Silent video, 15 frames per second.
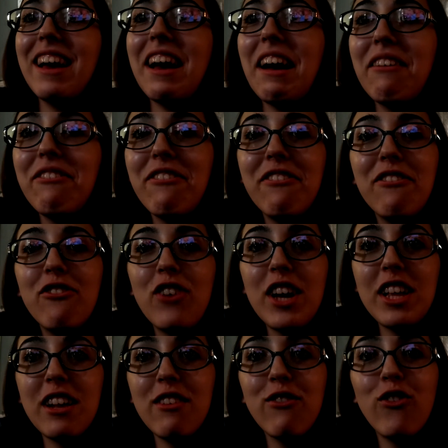have
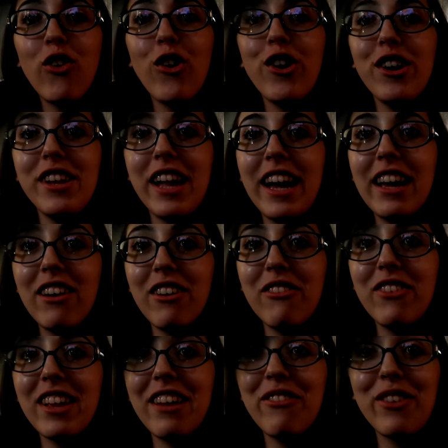fun in Fortnite or
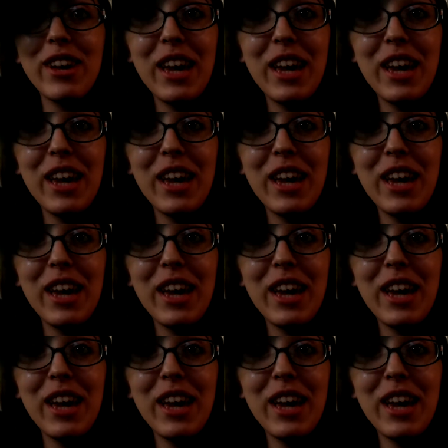whatever